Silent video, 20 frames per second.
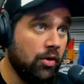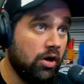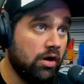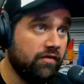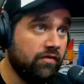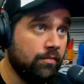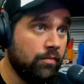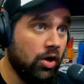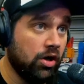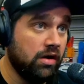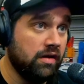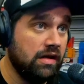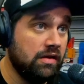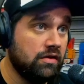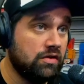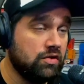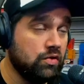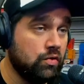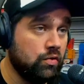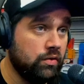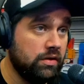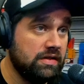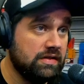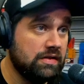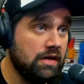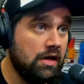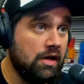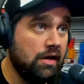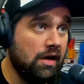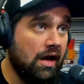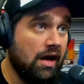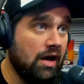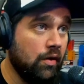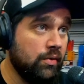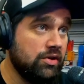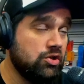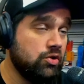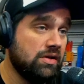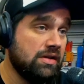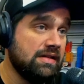part of marketing the toys, uh,
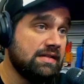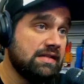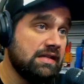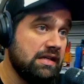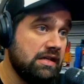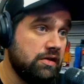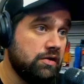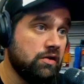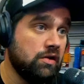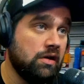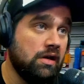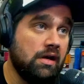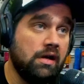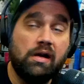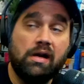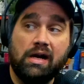which you can see here.